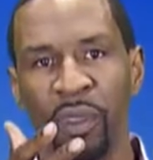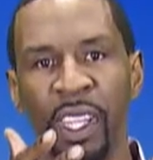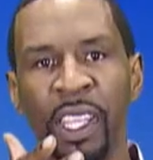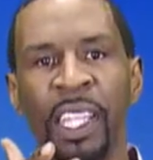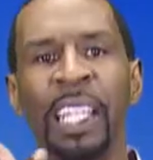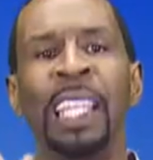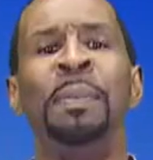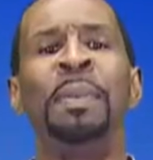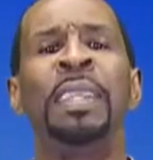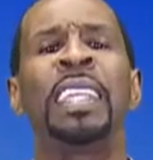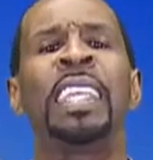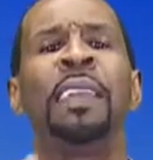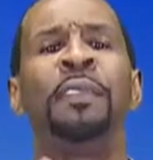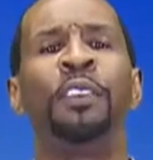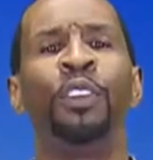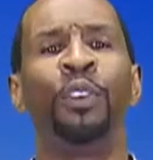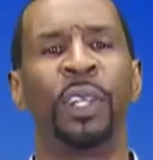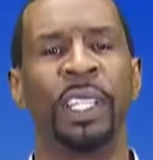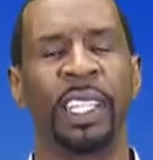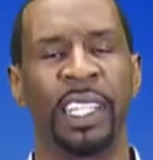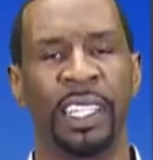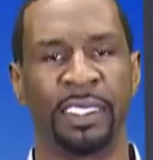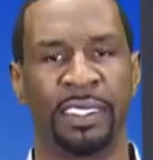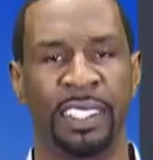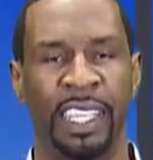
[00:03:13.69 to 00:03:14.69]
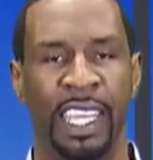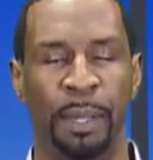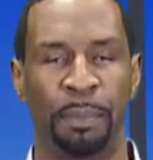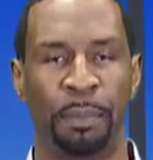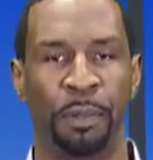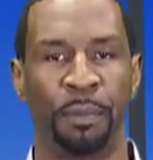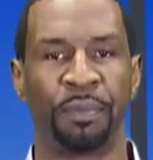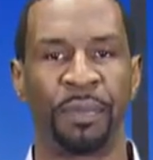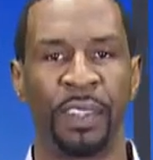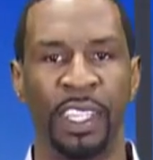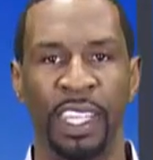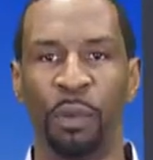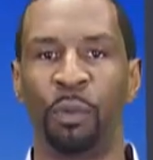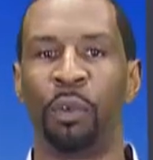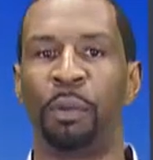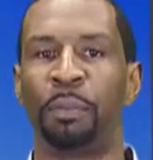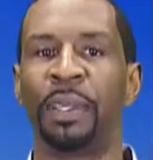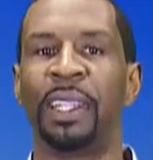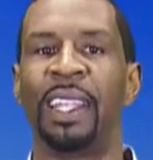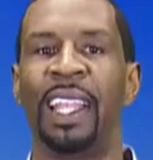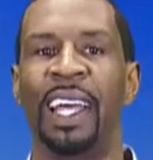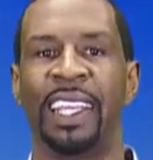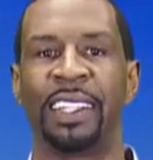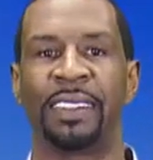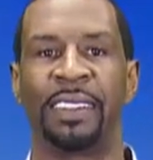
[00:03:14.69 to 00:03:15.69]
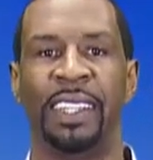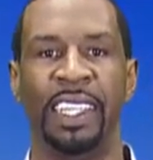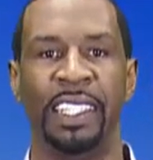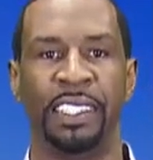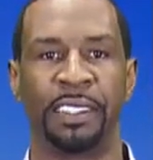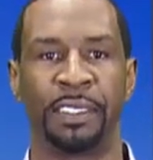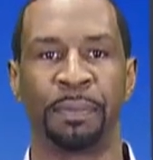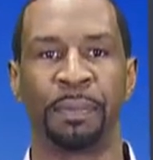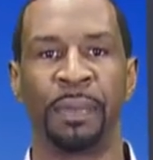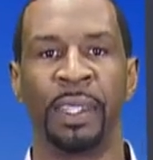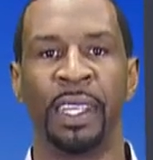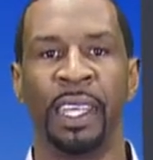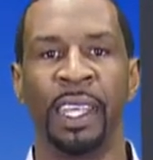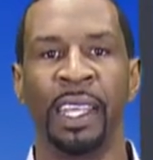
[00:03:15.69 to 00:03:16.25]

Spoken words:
Let me give you an example. It would be like this.